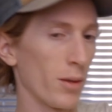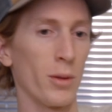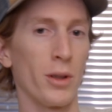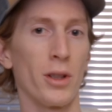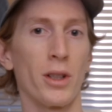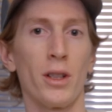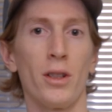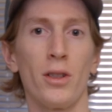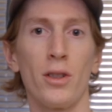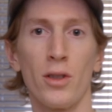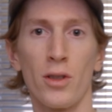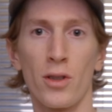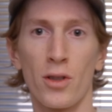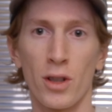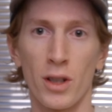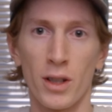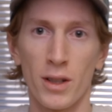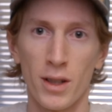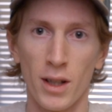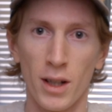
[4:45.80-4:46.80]
what you're gonna do is you're
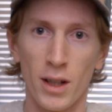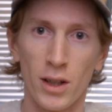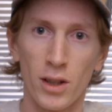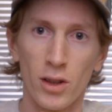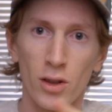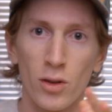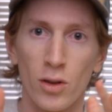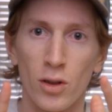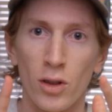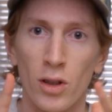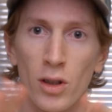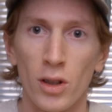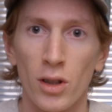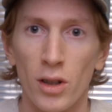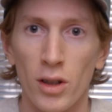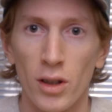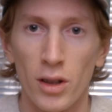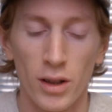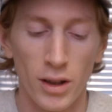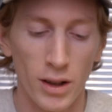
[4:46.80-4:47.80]
gonna take
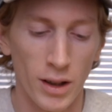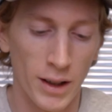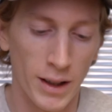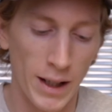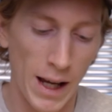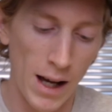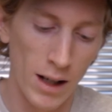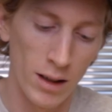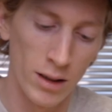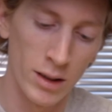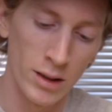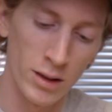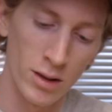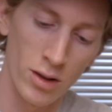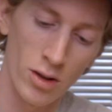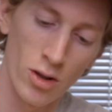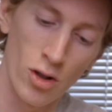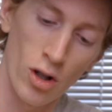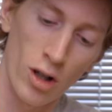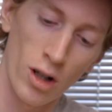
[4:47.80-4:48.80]
your
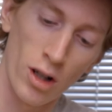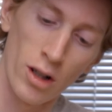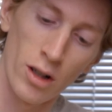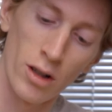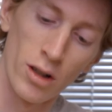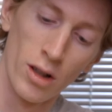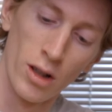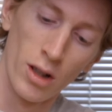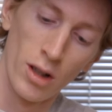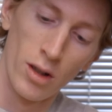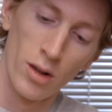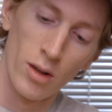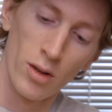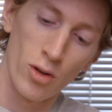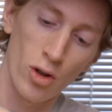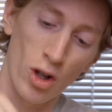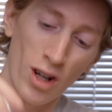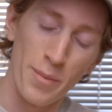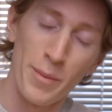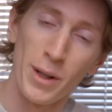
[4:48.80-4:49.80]
gallon jar,
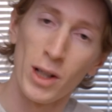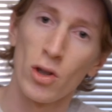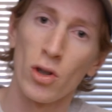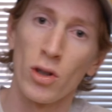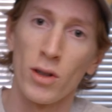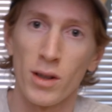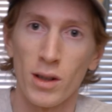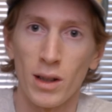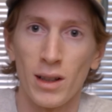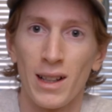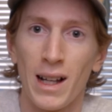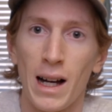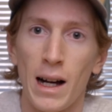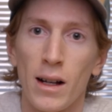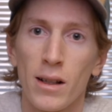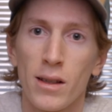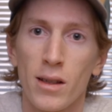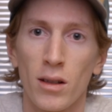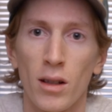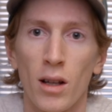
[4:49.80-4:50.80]
try and make sure it's
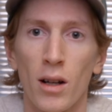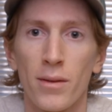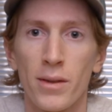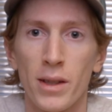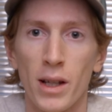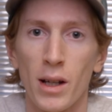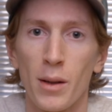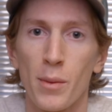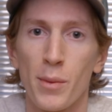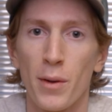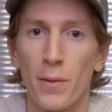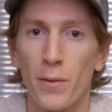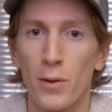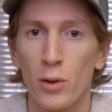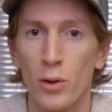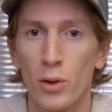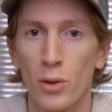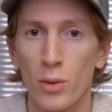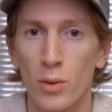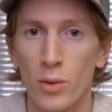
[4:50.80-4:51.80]
glass. A lot of times if
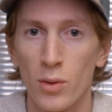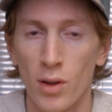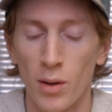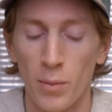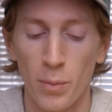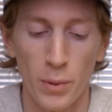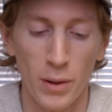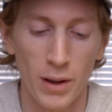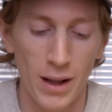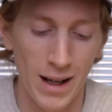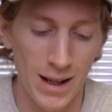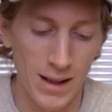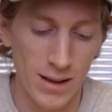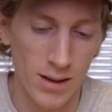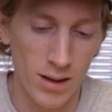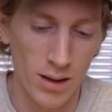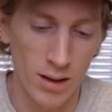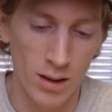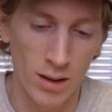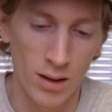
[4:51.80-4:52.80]
you use a
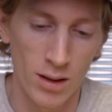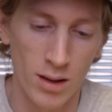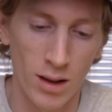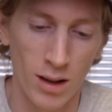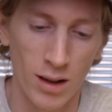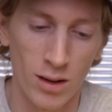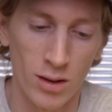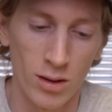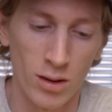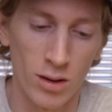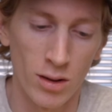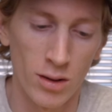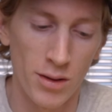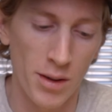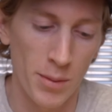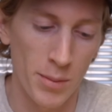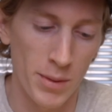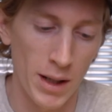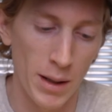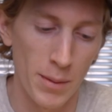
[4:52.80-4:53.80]
plastic container,
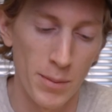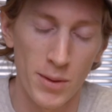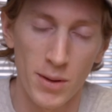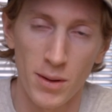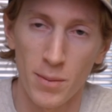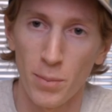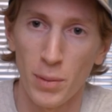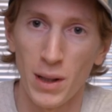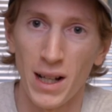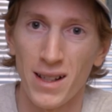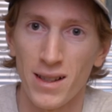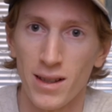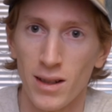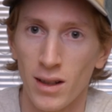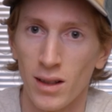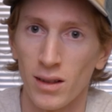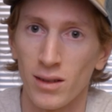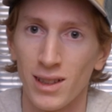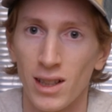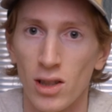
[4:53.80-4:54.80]
sometimes
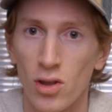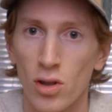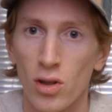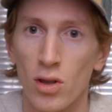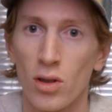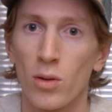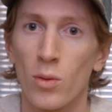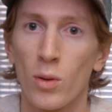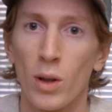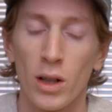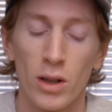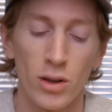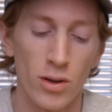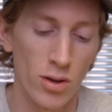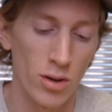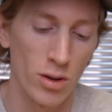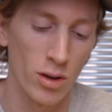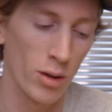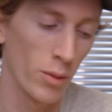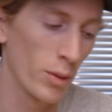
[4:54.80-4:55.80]
plastic can leach into the water,
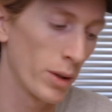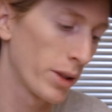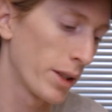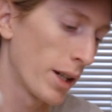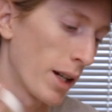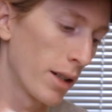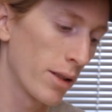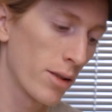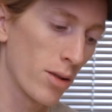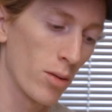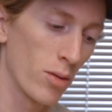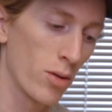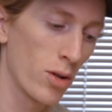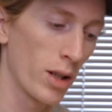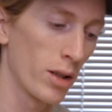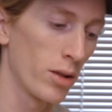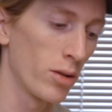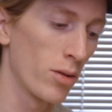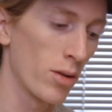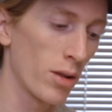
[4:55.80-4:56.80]
so you don't want that, so
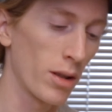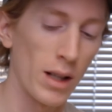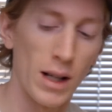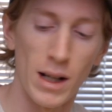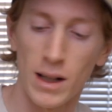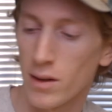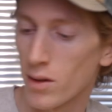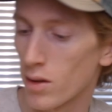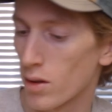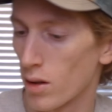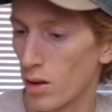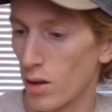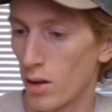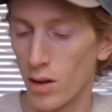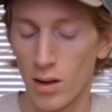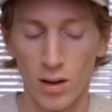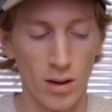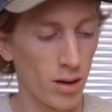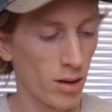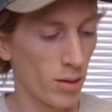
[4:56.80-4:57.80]
try and use glass.
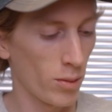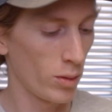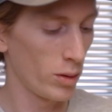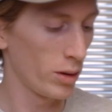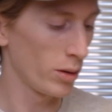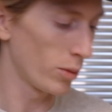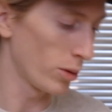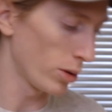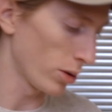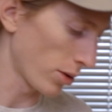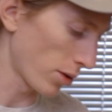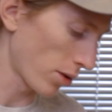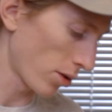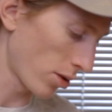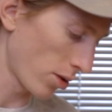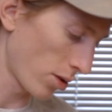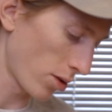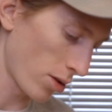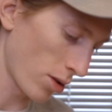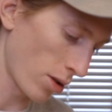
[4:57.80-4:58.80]
we will
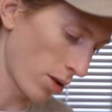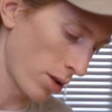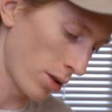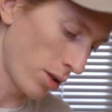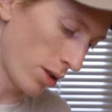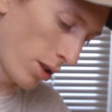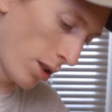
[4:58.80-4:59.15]
start